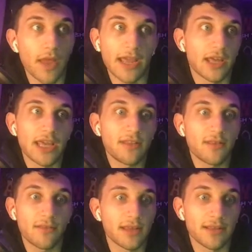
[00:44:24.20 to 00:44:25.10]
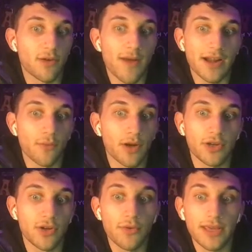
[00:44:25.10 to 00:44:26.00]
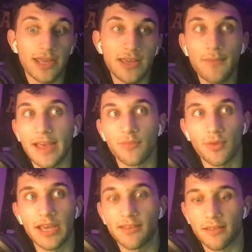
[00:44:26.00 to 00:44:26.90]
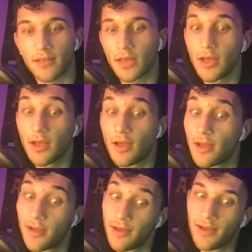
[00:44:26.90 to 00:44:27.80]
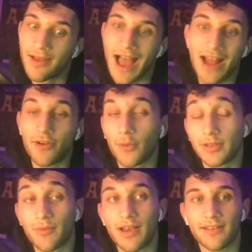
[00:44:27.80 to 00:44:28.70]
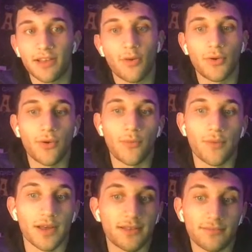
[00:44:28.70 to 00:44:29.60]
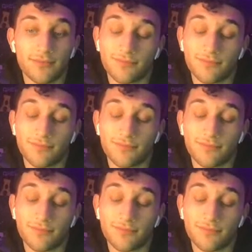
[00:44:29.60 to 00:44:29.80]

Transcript: Like, he's, no matter what you do, he makes plays, and I don't know what the Browns got going on, but